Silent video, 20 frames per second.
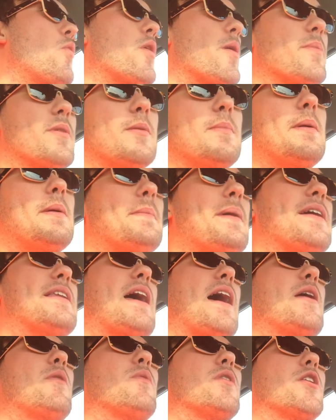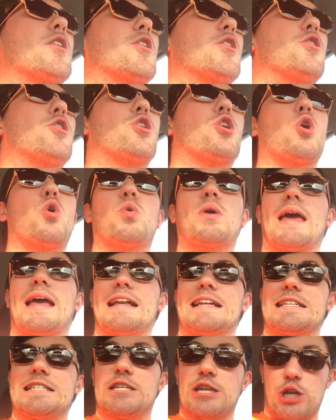Where I'm gonna meet my dad and we're gonna go
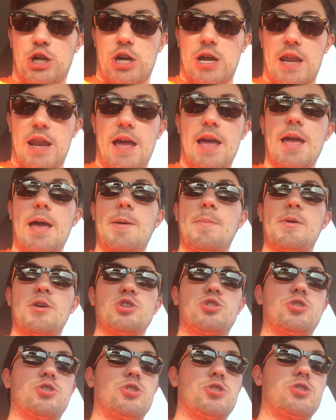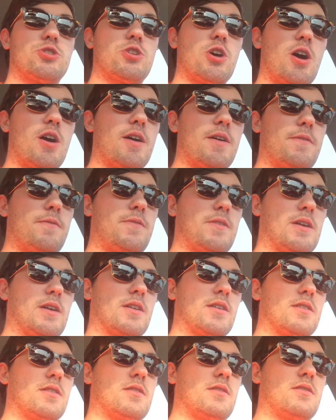get dinner. And I am
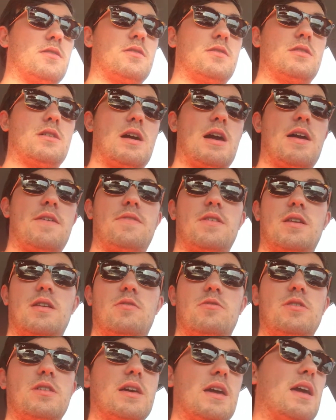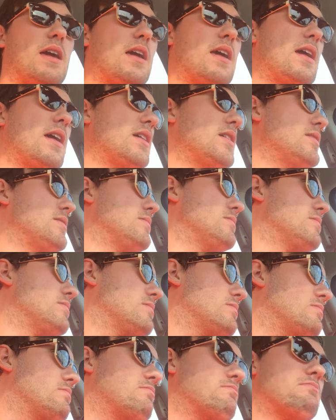starving. I haven't really eaten
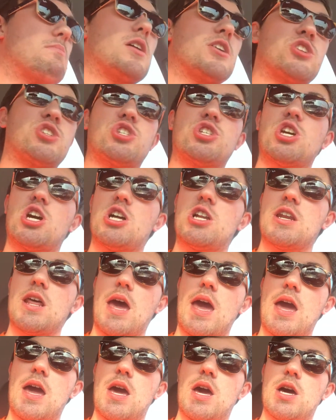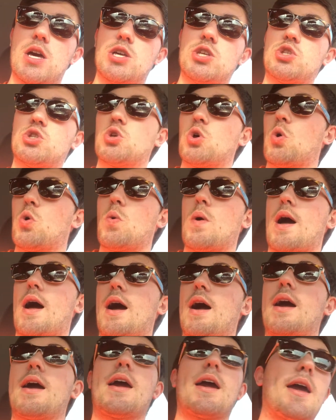much all day. So
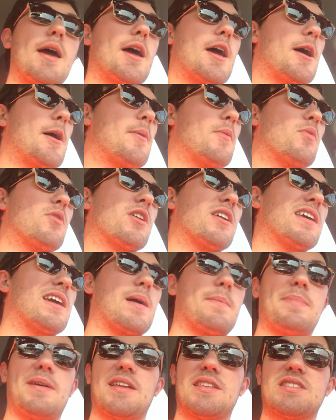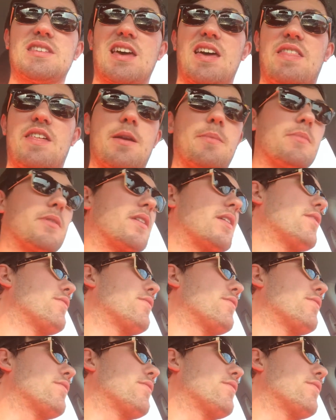I am we're gonna get pizza and then I'm gonna